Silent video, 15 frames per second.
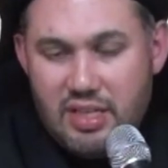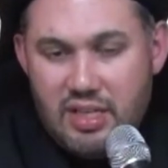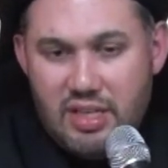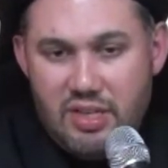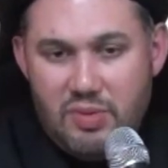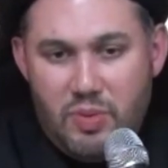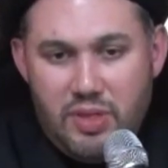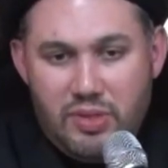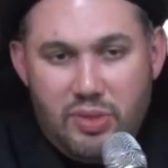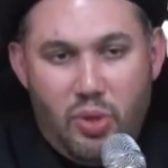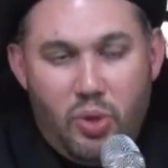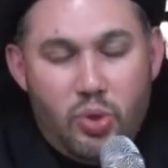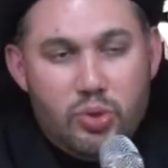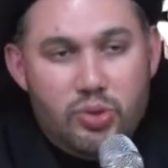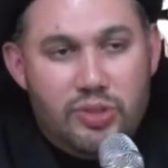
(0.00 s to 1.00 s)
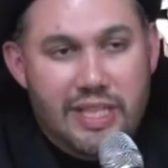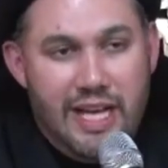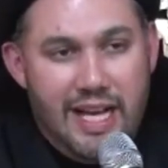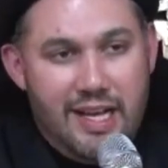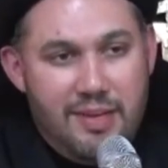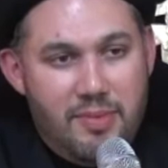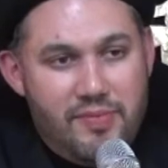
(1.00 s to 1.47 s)
One of the
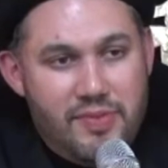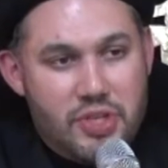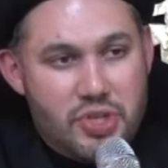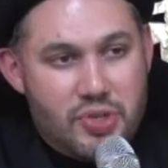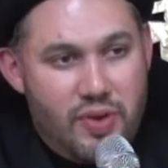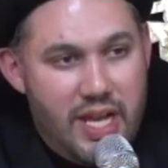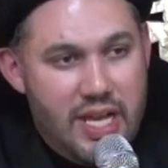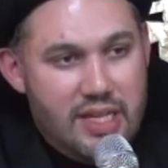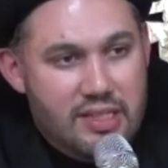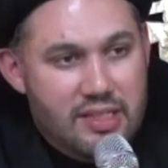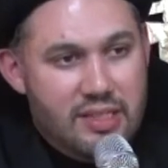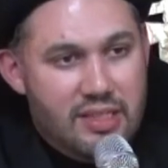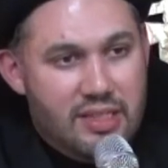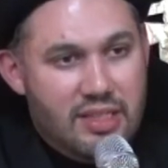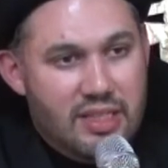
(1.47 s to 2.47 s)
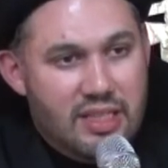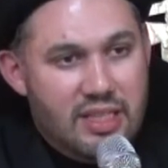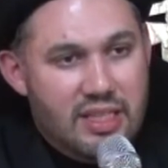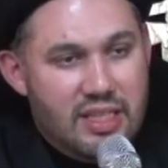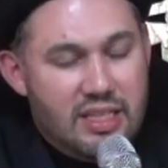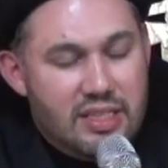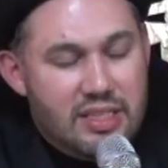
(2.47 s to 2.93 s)
khuddam of the shrine
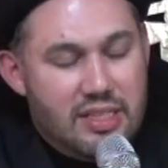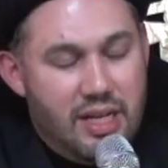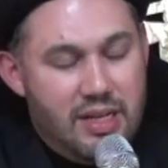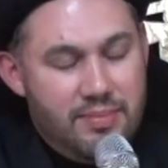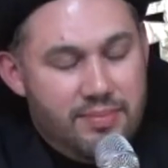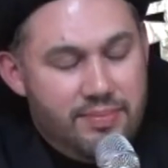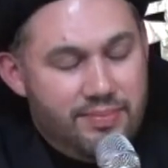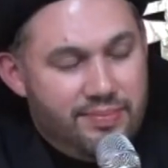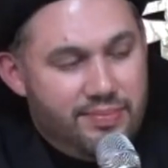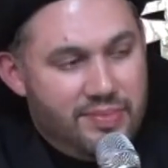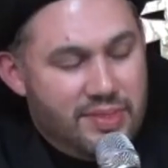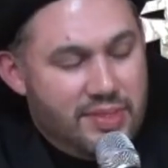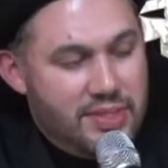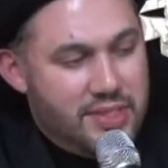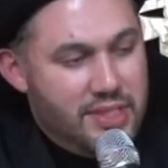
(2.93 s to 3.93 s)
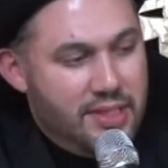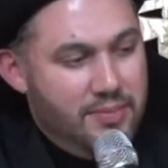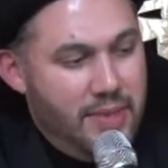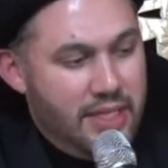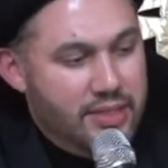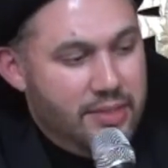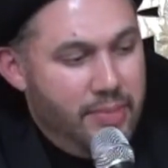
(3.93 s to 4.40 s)
come to Sayyid
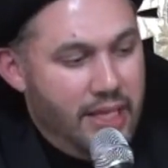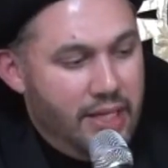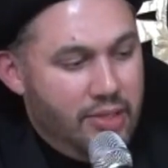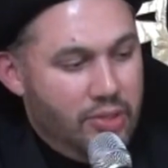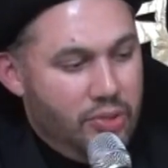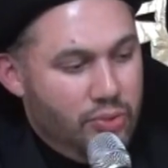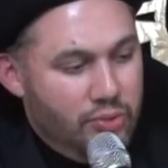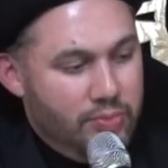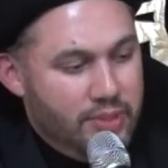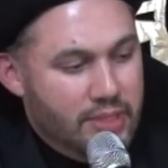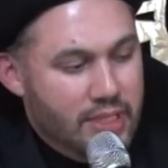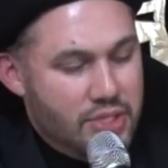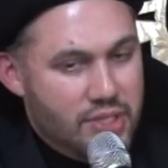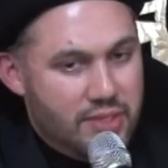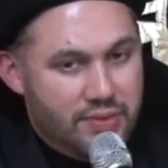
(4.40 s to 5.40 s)
Mahdi Bahr al-Ulum in Najaf.